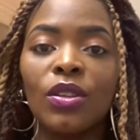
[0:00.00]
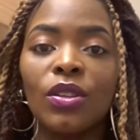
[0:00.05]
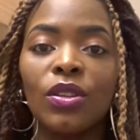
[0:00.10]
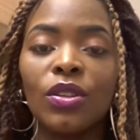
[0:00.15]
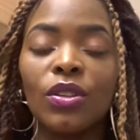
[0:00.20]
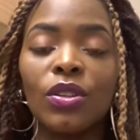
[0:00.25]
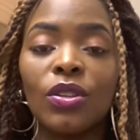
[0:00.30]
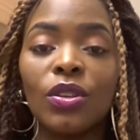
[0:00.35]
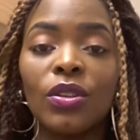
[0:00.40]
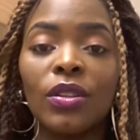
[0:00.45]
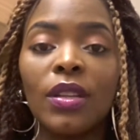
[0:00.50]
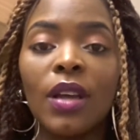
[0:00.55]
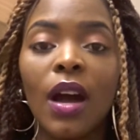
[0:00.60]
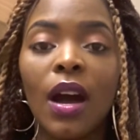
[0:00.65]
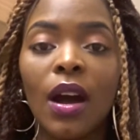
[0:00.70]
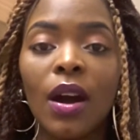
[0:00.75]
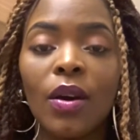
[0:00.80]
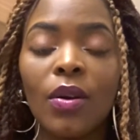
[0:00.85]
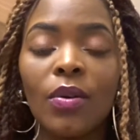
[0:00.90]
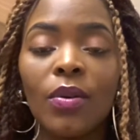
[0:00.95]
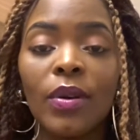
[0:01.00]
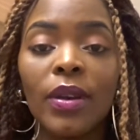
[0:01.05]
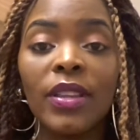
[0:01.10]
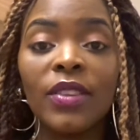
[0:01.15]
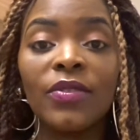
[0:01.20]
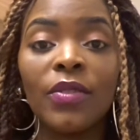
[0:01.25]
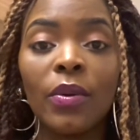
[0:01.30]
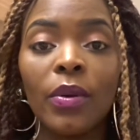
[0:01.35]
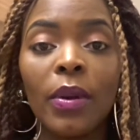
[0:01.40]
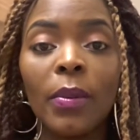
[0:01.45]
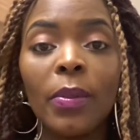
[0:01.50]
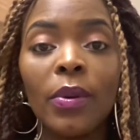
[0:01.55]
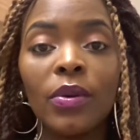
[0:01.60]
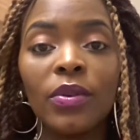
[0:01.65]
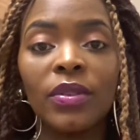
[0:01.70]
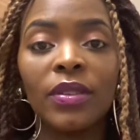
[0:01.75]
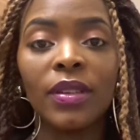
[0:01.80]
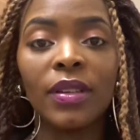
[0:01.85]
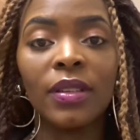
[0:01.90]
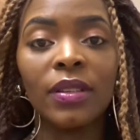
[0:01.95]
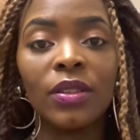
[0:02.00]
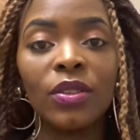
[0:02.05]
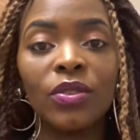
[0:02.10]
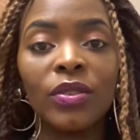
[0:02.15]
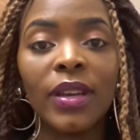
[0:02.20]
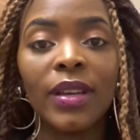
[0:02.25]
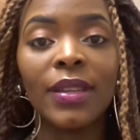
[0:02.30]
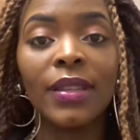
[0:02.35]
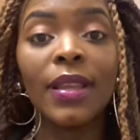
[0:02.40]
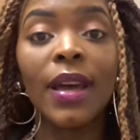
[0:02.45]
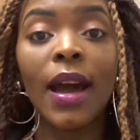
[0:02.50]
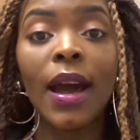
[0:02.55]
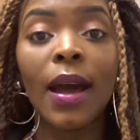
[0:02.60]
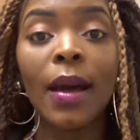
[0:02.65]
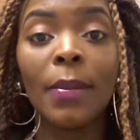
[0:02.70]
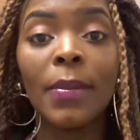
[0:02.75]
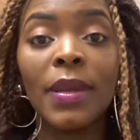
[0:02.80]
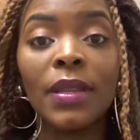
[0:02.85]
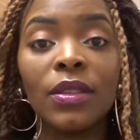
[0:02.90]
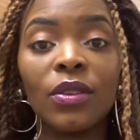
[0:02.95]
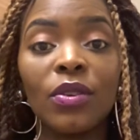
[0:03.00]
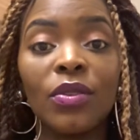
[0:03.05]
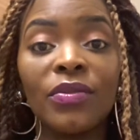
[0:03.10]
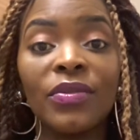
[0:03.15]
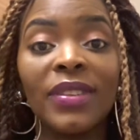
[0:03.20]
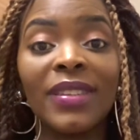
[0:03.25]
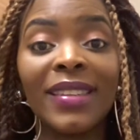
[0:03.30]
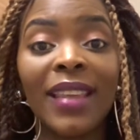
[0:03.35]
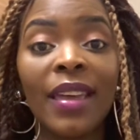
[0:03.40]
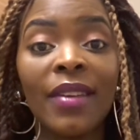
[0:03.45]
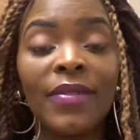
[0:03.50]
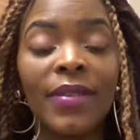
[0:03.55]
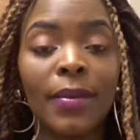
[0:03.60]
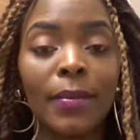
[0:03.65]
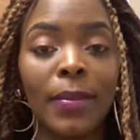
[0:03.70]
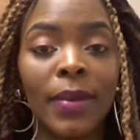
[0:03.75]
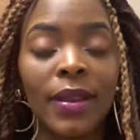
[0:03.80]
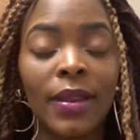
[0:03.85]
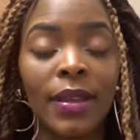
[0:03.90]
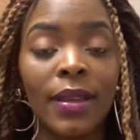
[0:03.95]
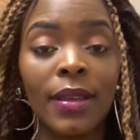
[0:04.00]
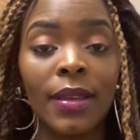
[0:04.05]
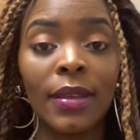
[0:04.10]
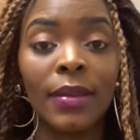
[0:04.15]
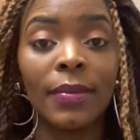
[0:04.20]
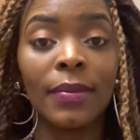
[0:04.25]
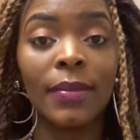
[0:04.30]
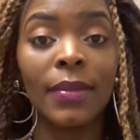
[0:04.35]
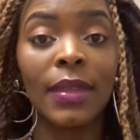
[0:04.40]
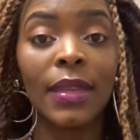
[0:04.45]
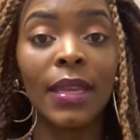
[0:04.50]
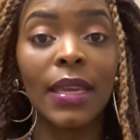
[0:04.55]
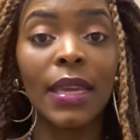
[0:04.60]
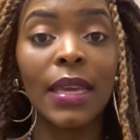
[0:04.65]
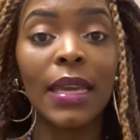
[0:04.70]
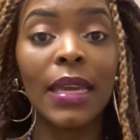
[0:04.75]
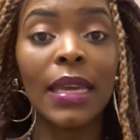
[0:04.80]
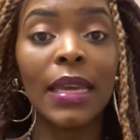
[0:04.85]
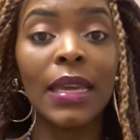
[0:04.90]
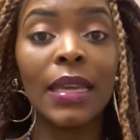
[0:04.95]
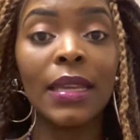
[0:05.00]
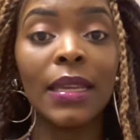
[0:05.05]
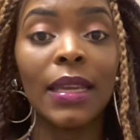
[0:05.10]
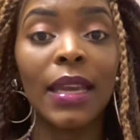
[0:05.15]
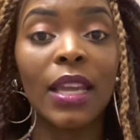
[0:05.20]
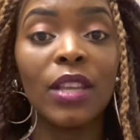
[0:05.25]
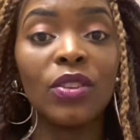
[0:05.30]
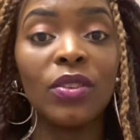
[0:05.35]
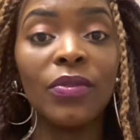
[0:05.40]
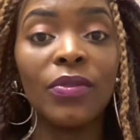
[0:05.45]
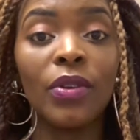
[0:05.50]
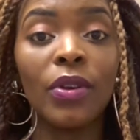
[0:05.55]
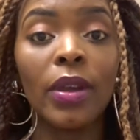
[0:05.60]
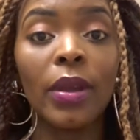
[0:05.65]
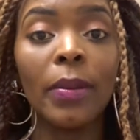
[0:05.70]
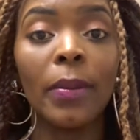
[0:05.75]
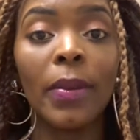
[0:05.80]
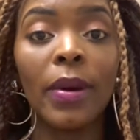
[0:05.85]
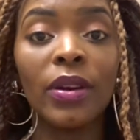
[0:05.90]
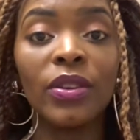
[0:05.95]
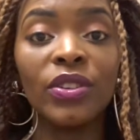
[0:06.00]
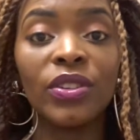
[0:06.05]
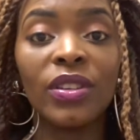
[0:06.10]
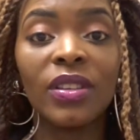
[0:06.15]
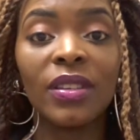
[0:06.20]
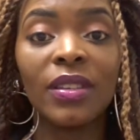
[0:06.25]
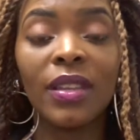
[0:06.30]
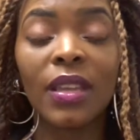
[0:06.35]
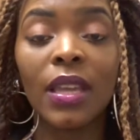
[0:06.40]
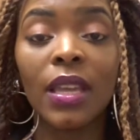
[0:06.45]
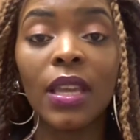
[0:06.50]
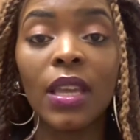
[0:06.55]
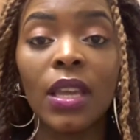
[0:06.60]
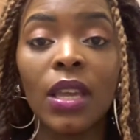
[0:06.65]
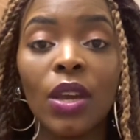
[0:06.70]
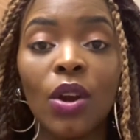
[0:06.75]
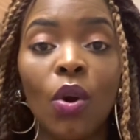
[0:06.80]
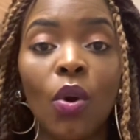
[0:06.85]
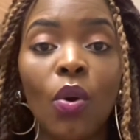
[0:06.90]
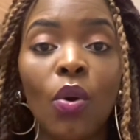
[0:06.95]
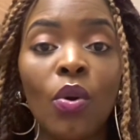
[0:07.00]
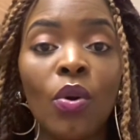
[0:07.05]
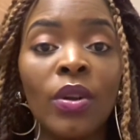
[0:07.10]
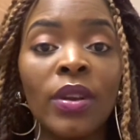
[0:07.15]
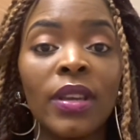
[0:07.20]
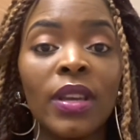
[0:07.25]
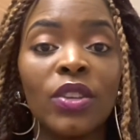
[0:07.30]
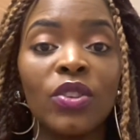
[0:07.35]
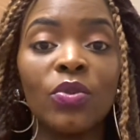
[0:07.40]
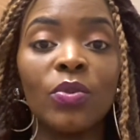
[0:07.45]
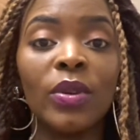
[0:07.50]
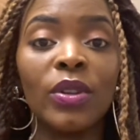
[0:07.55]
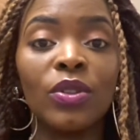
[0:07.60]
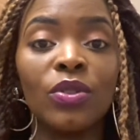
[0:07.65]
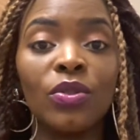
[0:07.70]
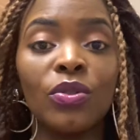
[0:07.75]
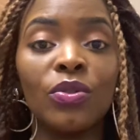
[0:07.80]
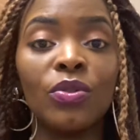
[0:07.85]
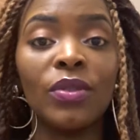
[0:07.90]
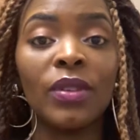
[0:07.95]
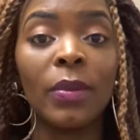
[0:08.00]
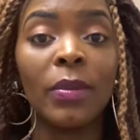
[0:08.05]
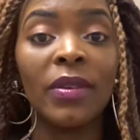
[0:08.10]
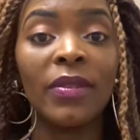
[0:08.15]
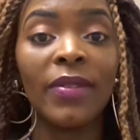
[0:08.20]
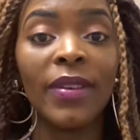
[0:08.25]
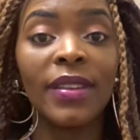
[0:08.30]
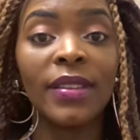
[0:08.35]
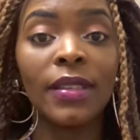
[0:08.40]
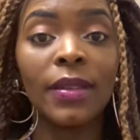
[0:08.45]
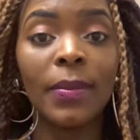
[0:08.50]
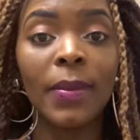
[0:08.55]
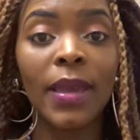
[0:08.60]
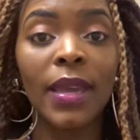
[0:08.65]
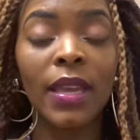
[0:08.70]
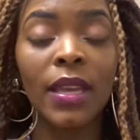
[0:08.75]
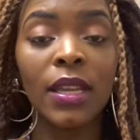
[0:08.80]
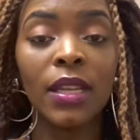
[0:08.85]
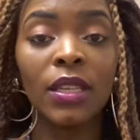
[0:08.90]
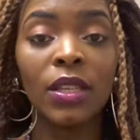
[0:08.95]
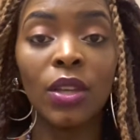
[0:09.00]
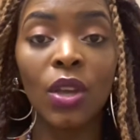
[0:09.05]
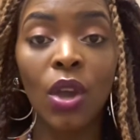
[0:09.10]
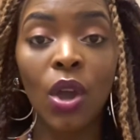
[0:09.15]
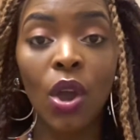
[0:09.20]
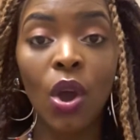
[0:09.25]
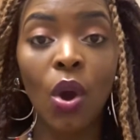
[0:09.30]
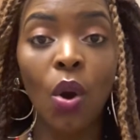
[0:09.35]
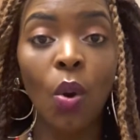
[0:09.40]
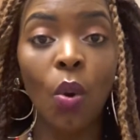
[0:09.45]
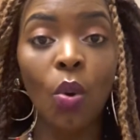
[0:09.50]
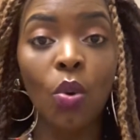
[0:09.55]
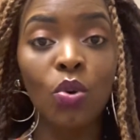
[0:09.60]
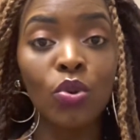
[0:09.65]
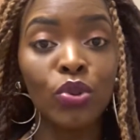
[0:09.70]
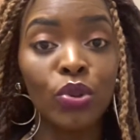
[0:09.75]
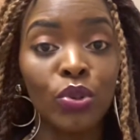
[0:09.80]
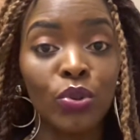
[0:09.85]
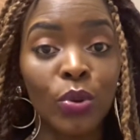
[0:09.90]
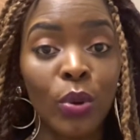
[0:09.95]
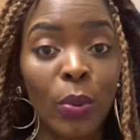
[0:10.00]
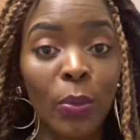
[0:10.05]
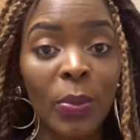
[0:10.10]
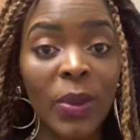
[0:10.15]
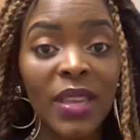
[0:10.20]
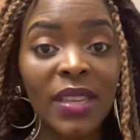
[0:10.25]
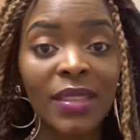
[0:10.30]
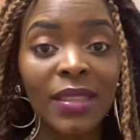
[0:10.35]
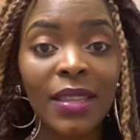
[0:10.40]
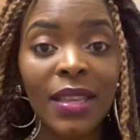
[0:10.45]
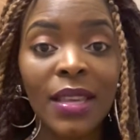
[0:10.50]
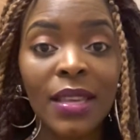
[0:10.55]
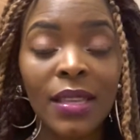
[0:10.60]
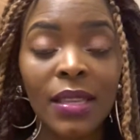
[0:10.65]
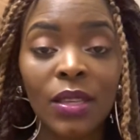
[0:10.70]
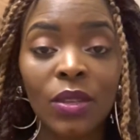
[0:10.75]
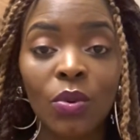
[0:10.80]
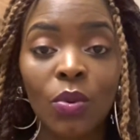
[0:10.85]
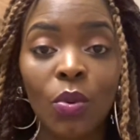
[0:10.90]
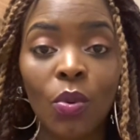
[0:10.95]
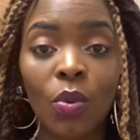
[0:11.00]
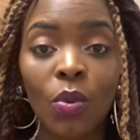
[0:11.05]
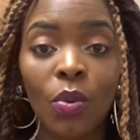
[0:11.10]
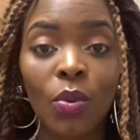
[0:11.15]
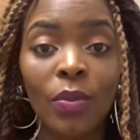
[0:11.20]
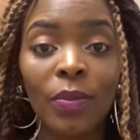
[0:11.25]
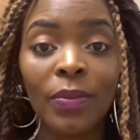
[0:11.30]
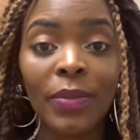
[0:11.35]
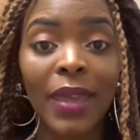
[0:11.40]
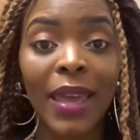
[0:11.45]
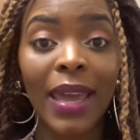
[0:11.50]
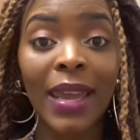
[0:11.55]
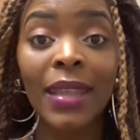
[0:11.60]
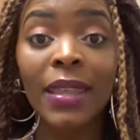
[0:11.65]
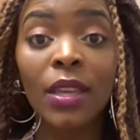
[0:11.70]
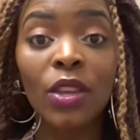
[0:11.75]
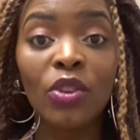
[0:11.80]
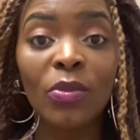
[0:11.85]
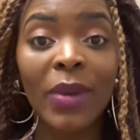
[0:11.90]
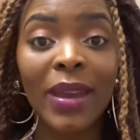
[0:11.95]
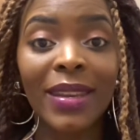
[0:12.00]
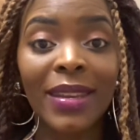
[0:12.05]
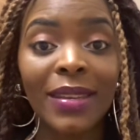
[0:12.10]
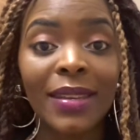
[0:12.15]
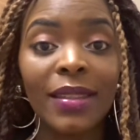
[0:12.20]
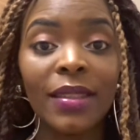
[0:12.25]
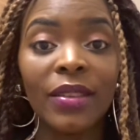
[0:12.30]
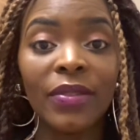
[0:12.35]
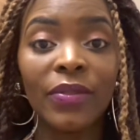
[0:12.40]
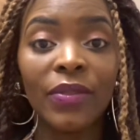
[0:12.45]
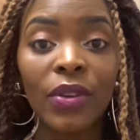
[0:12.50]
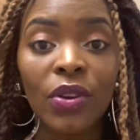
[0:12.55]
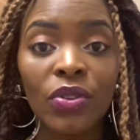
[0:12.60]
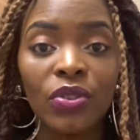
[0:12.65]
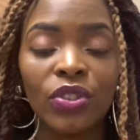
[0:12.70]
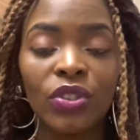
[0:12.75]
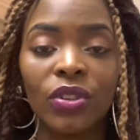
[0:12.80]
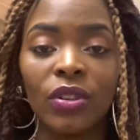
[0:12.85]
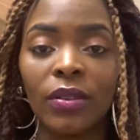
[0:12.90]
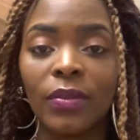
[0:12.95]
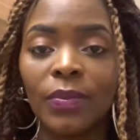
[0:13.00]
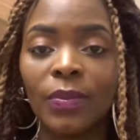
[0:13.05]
So now it's very important to get in the habit of saving money in case of your emergency or in case you want to do some investment or to do a business or anything you might need in the future.